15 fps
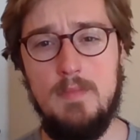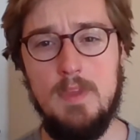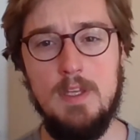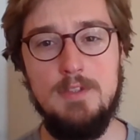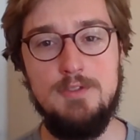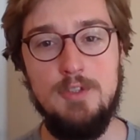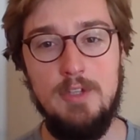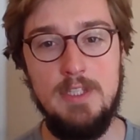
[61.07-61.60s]

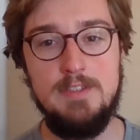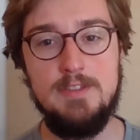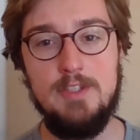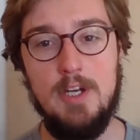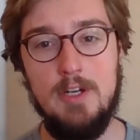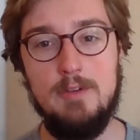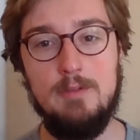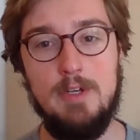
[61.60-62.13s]
So let's
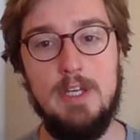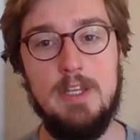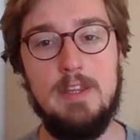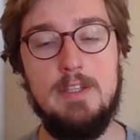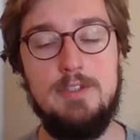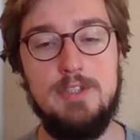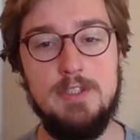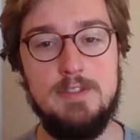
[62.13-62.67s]
start
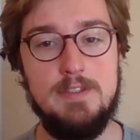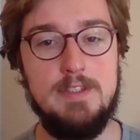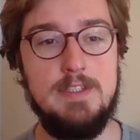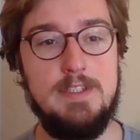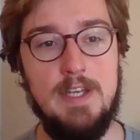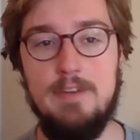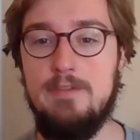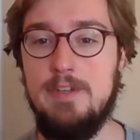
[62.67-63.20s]
with just the
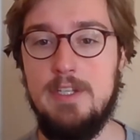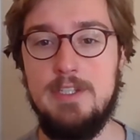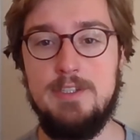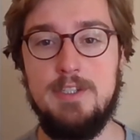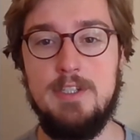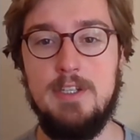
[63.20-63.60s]
definition